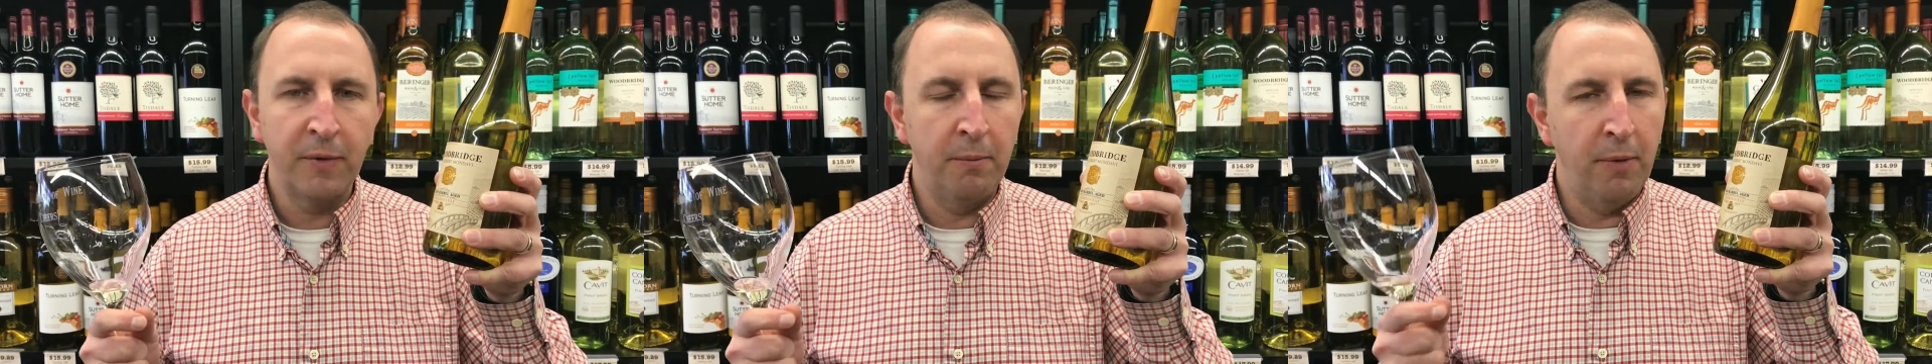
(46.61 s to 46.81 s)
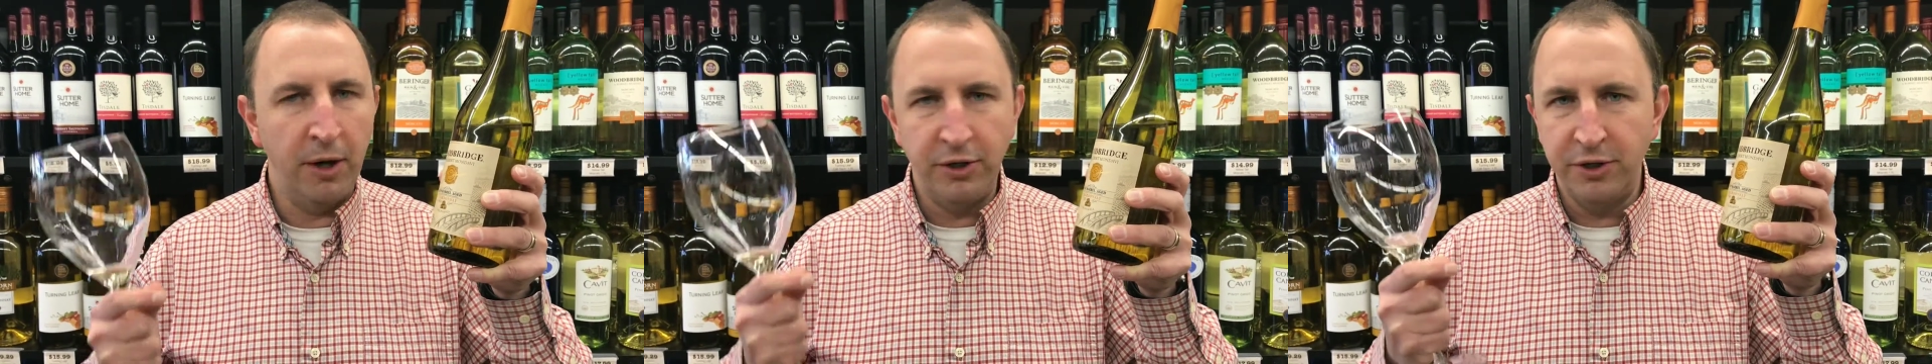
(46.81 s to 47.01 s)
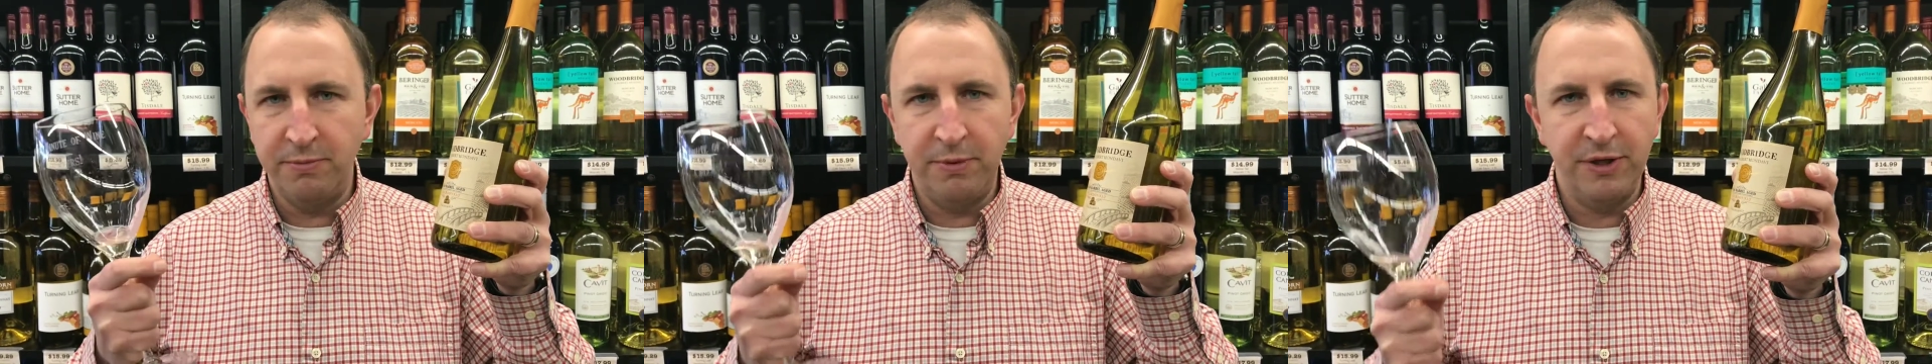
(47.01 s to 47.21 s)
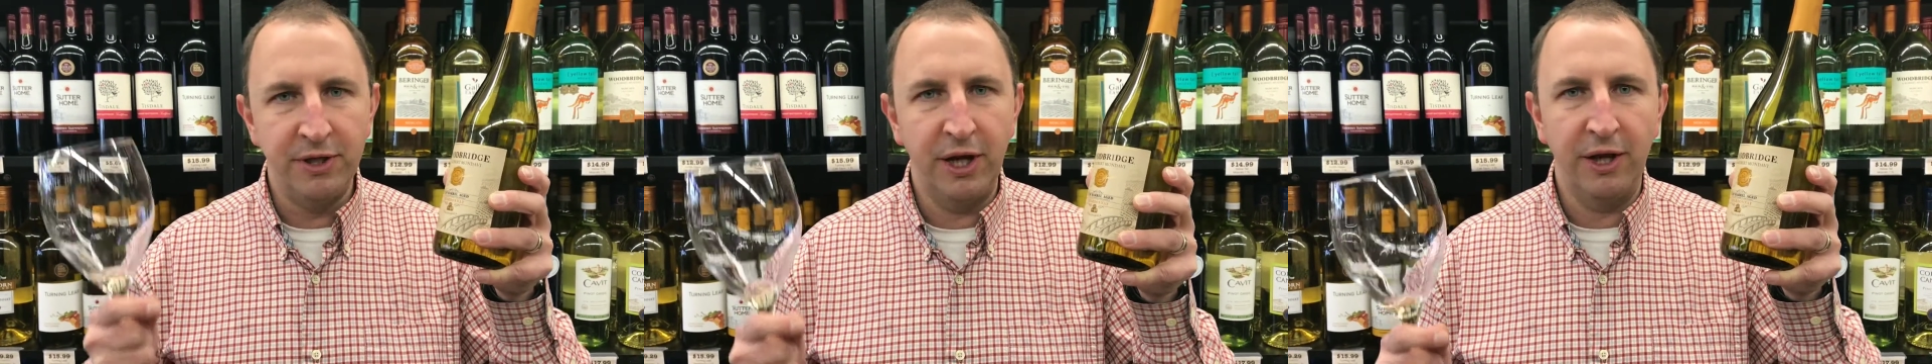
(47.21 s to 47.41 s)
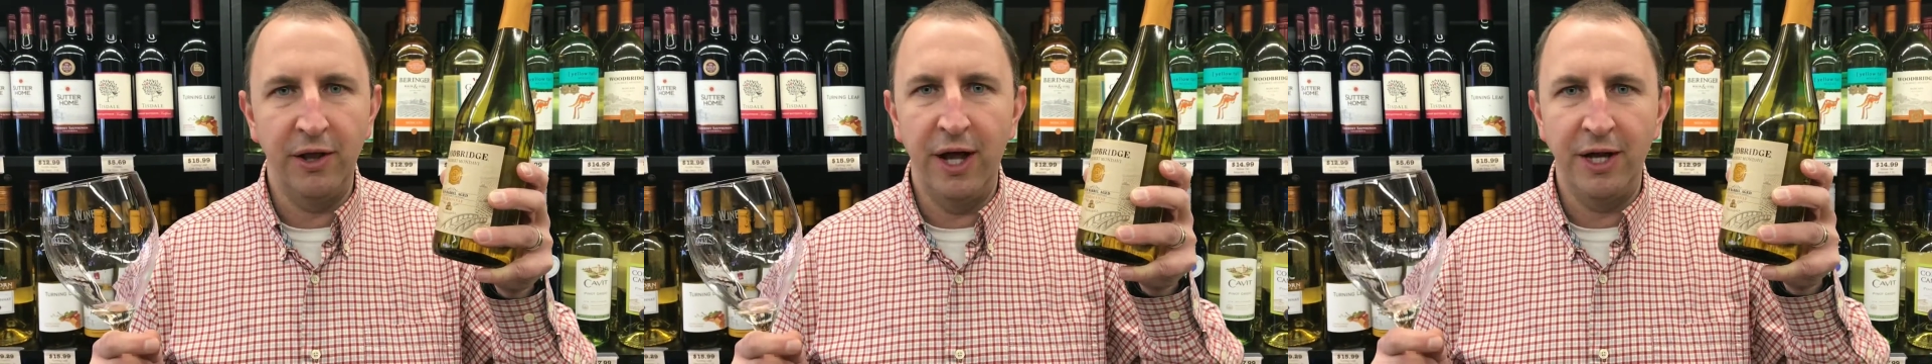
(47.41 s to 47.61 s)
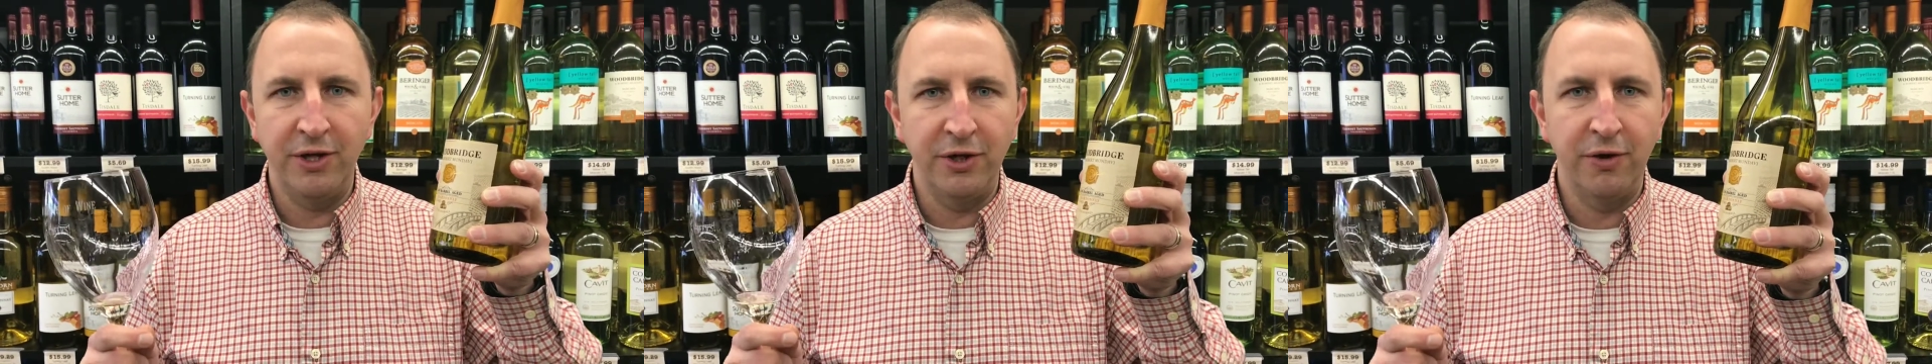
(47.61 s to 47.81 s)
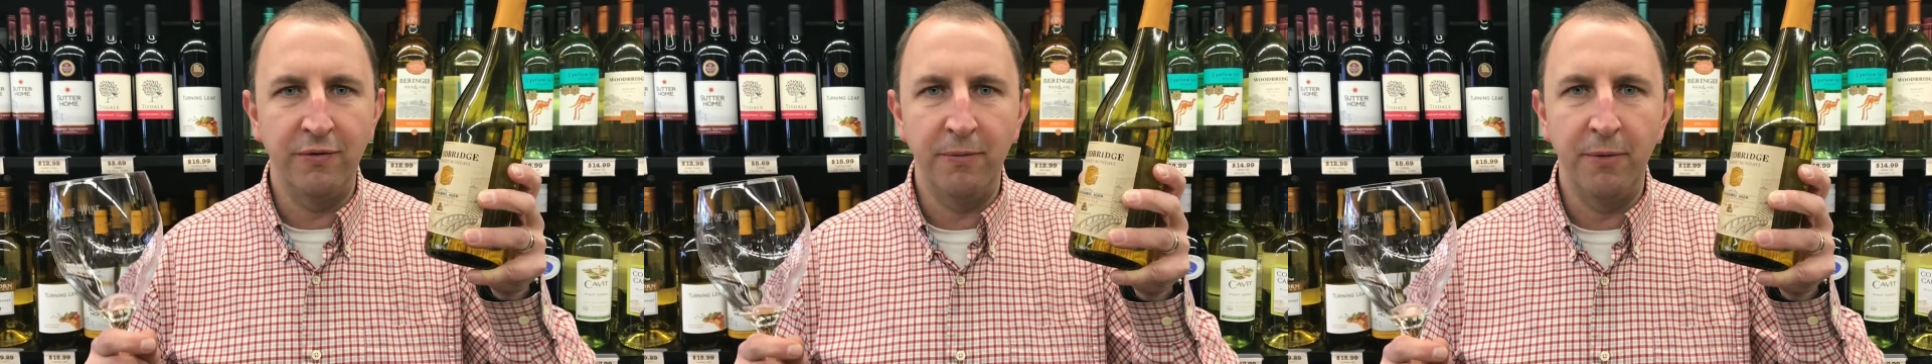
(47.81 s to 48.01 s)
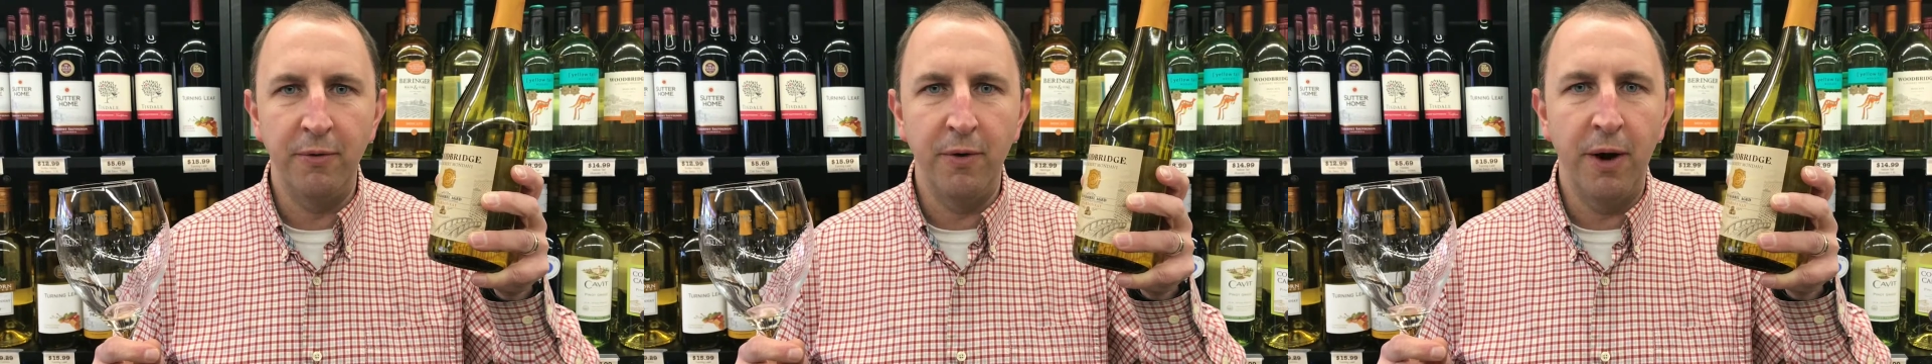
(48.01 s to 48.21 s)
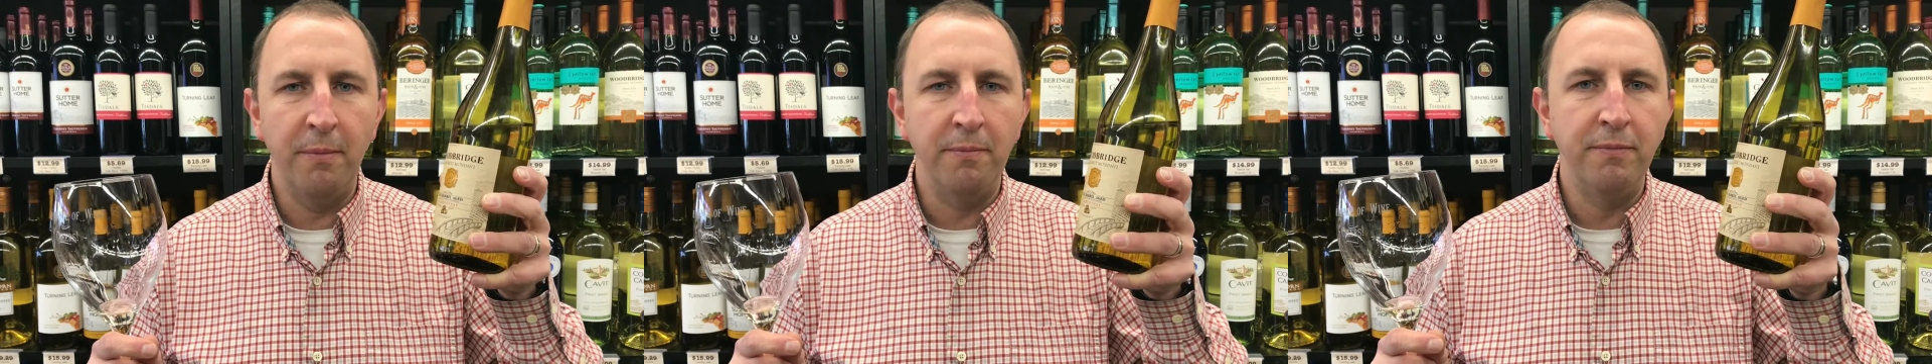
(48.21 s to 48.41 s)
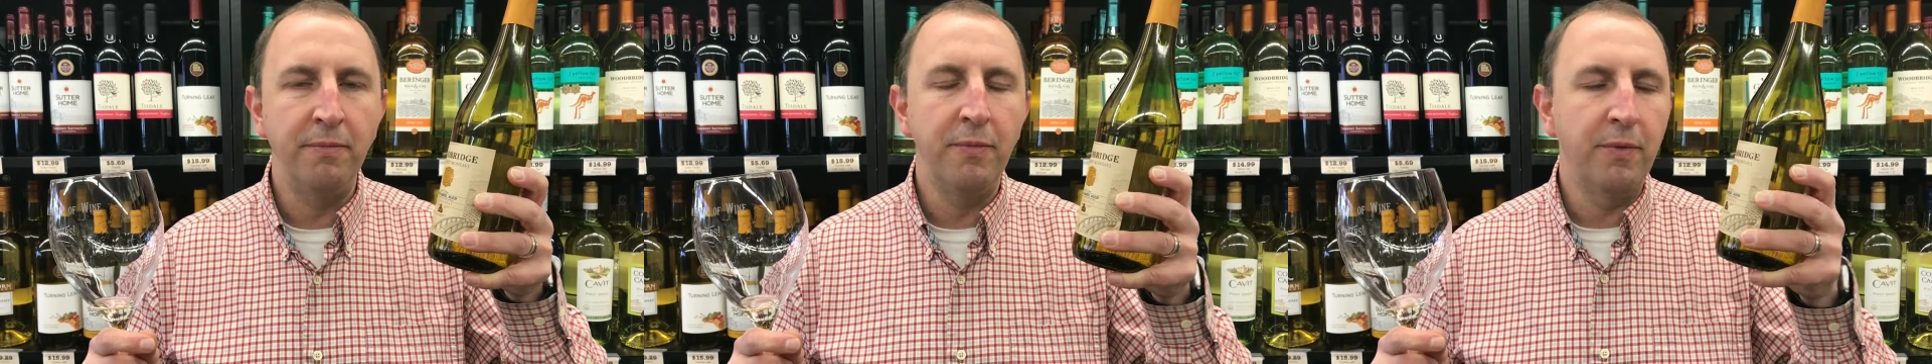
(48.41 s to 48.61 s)
Might just be psychological from the
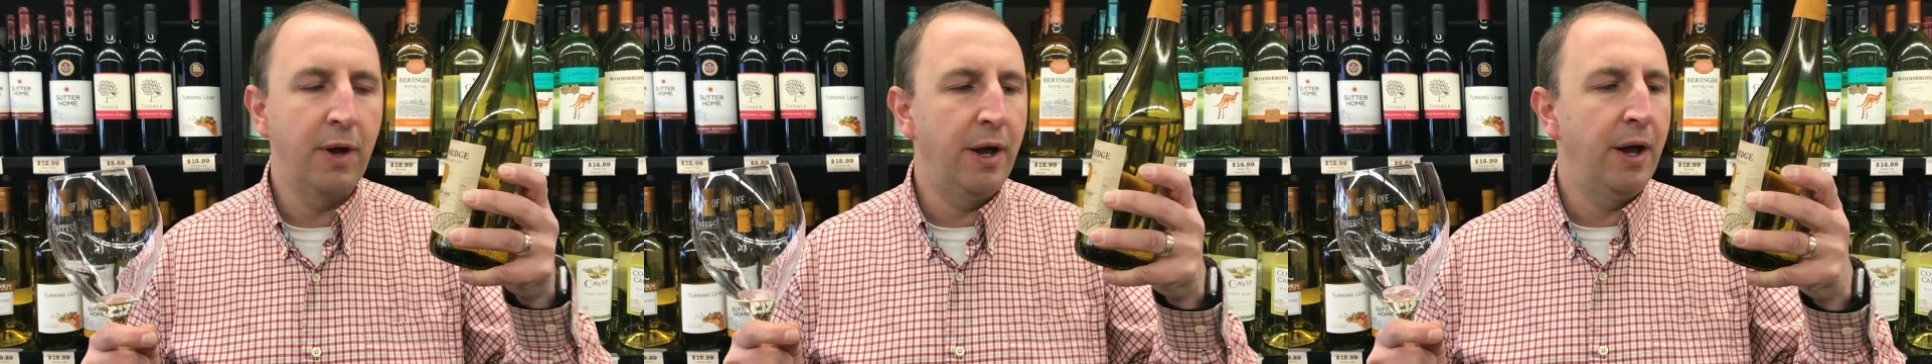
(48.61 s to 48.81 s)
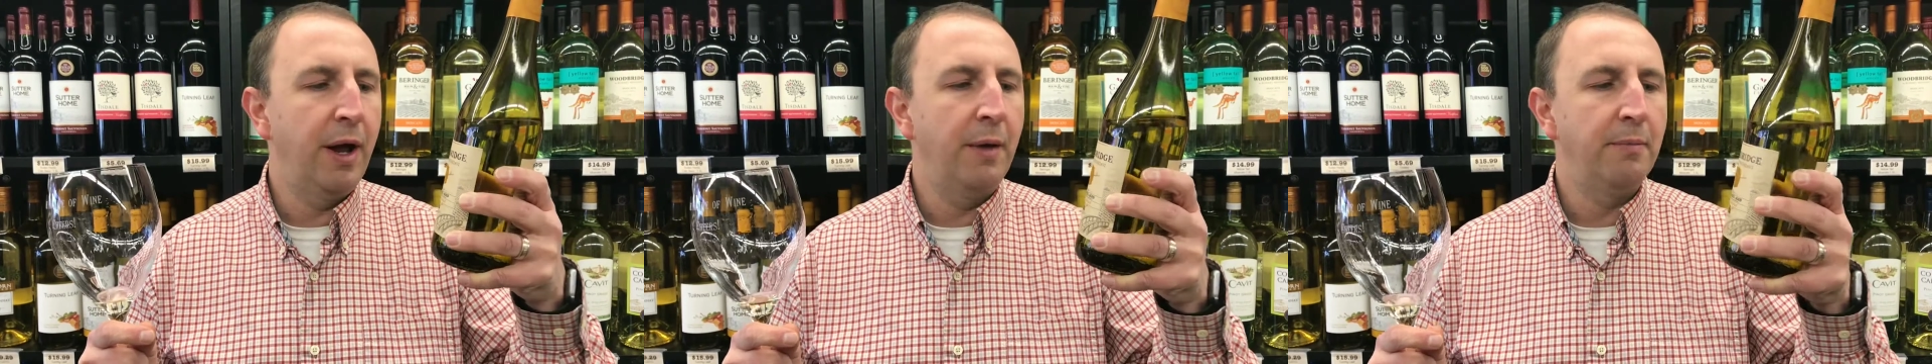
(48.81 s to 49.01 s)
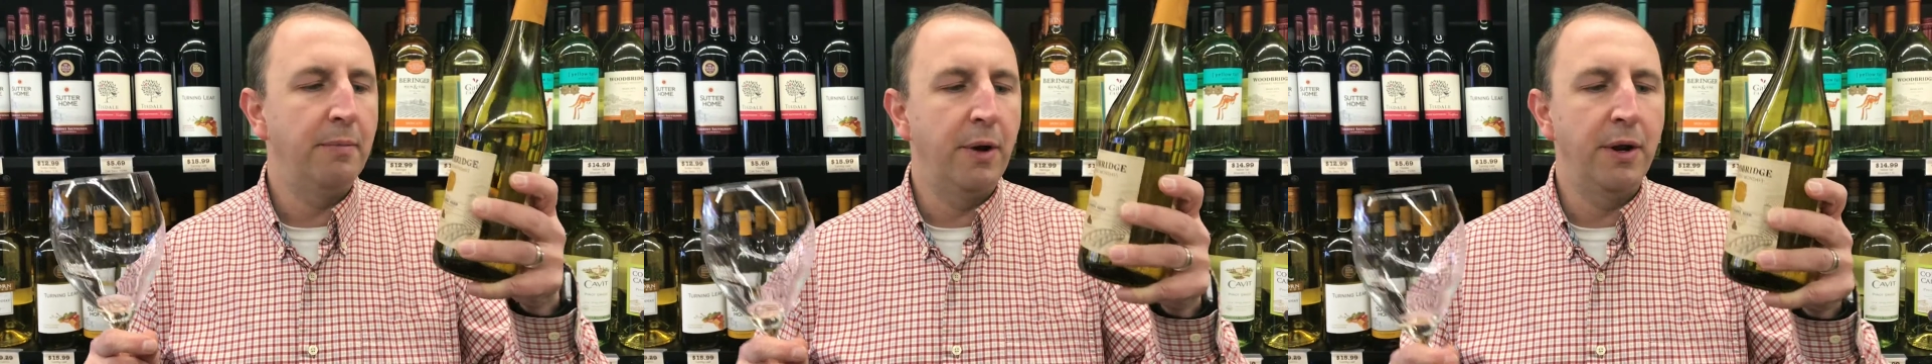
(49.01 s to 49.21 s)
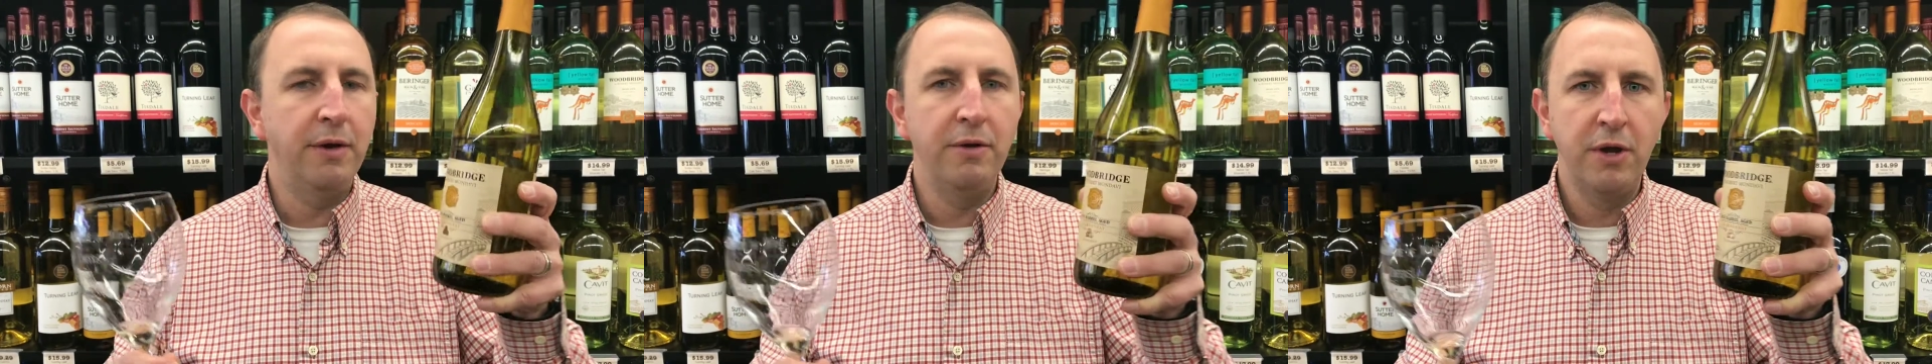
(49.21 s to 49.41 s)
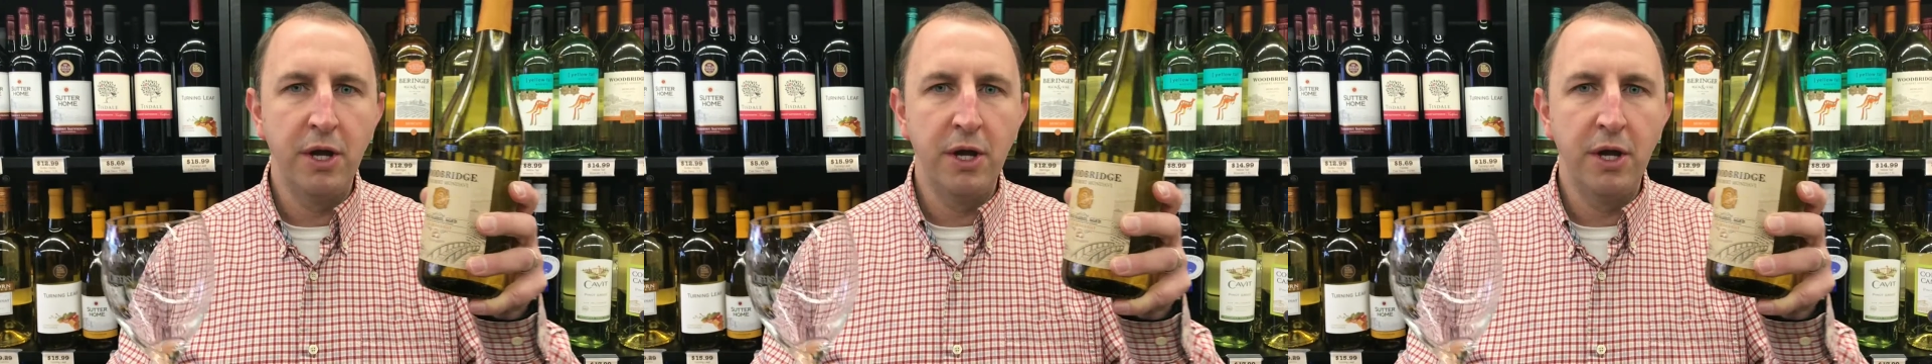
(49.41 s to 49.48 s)
rum, uh, but